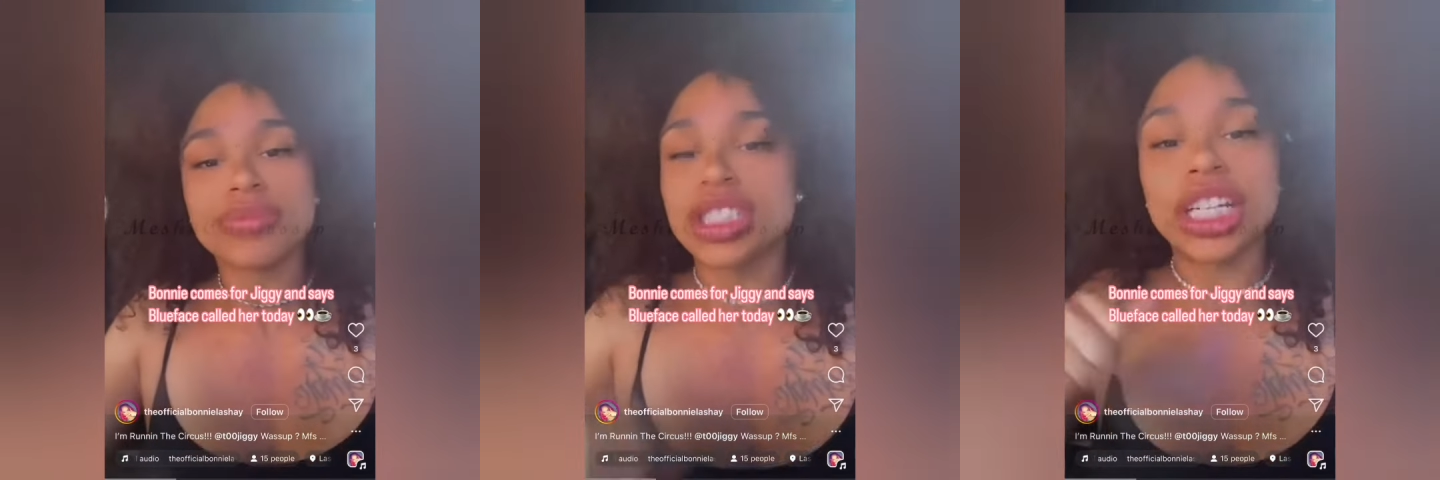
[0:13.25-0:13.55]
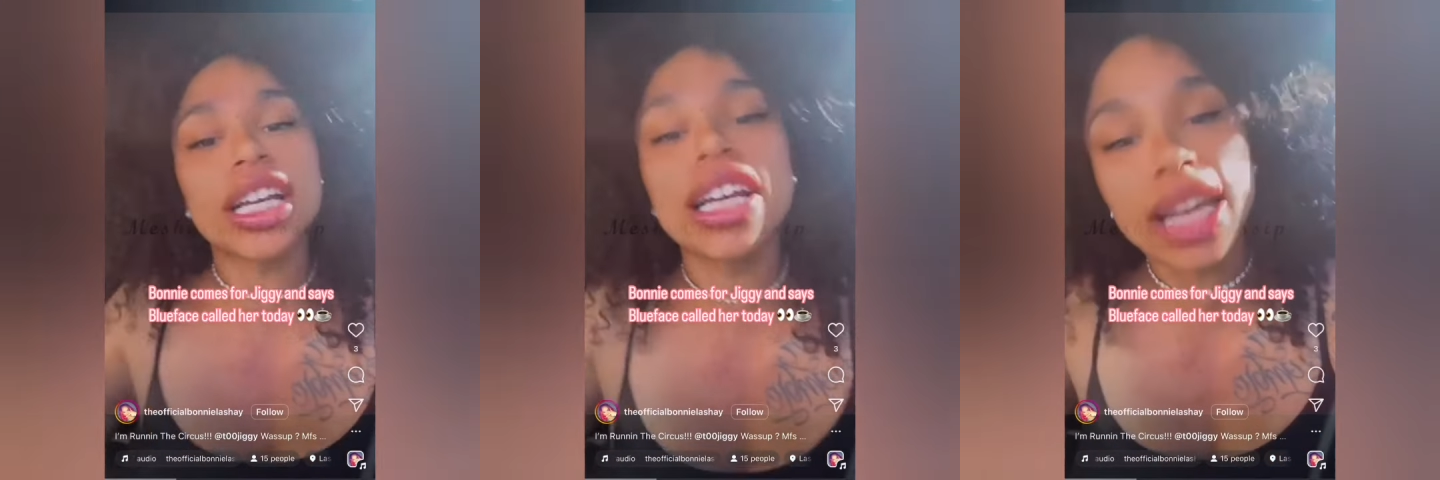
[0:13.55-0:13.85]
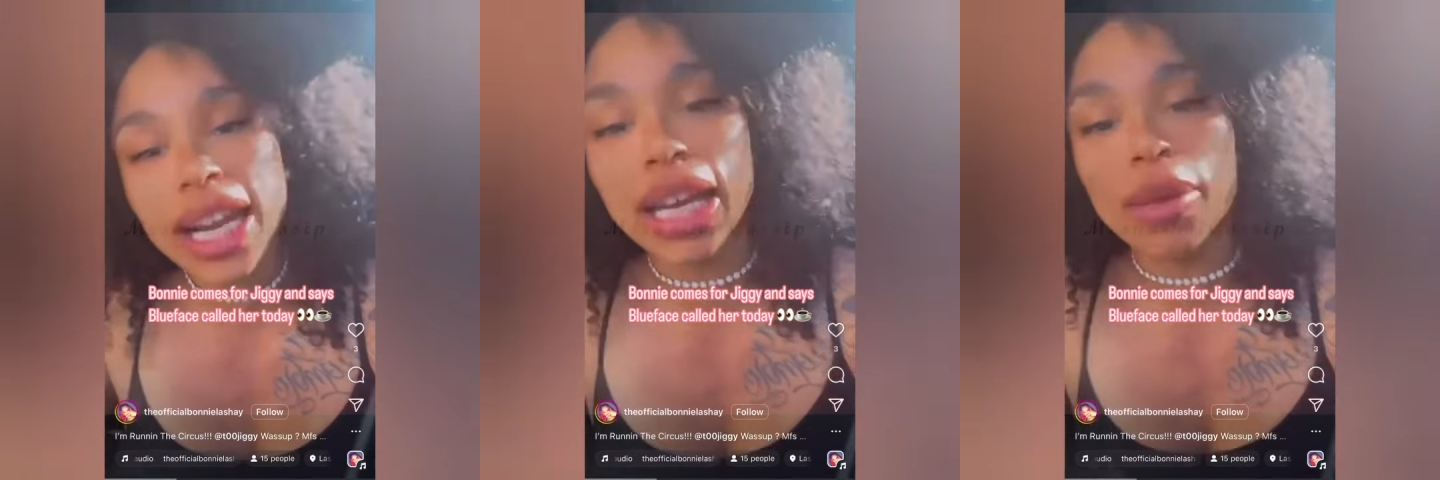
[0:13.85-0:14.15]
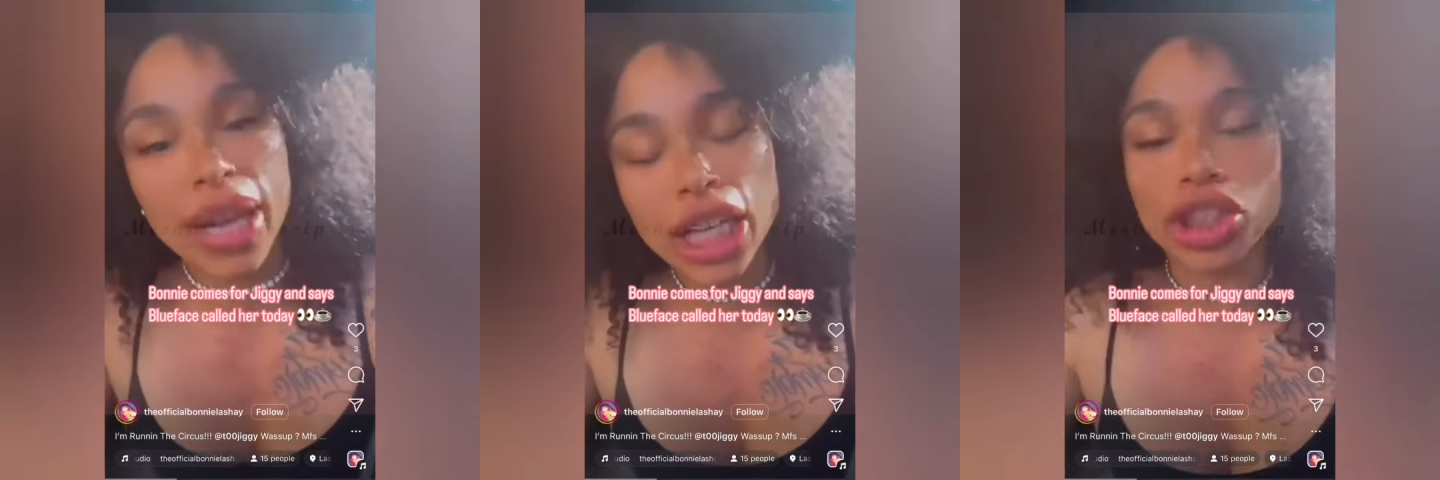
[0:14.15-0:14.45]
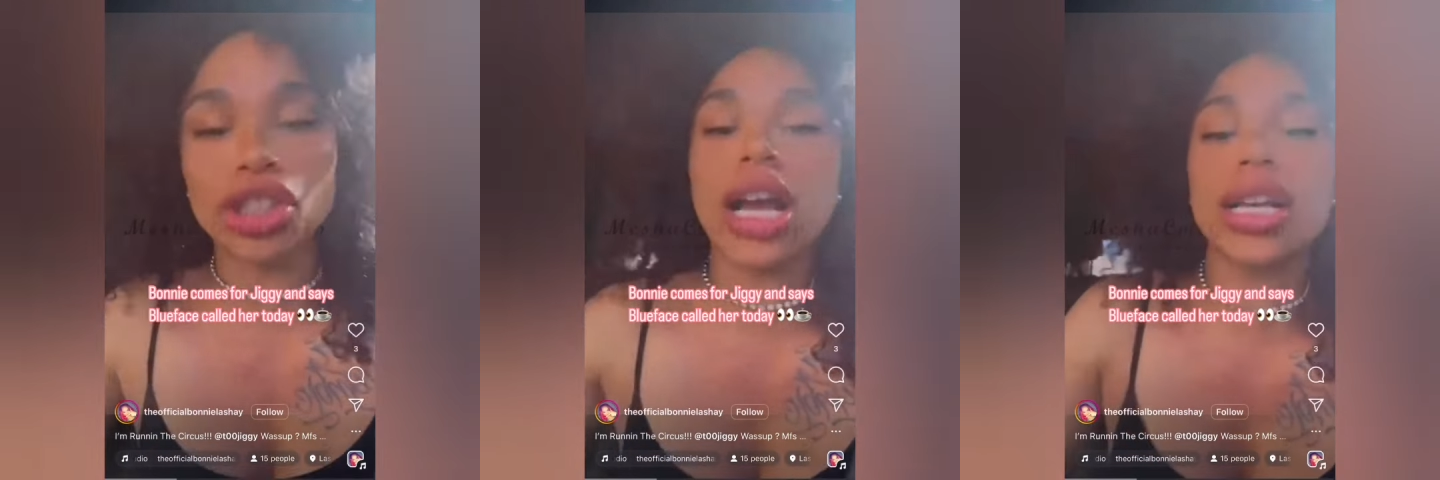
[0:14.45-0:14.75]
she can get it, bitch.
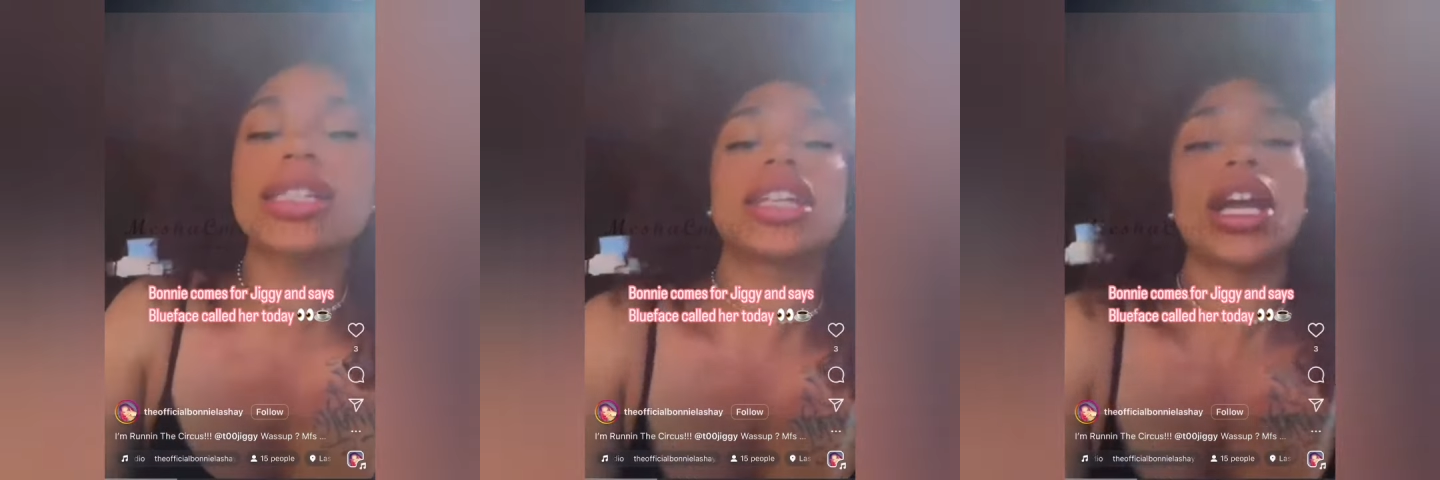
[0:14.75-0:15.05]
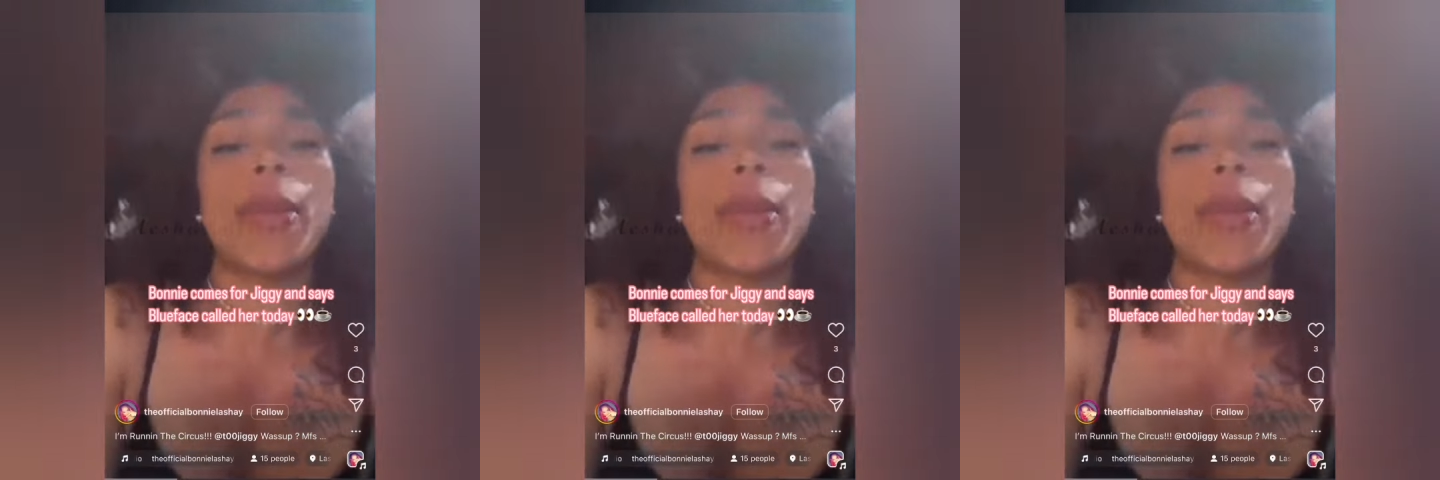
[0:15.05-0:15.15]
You're not gonna sit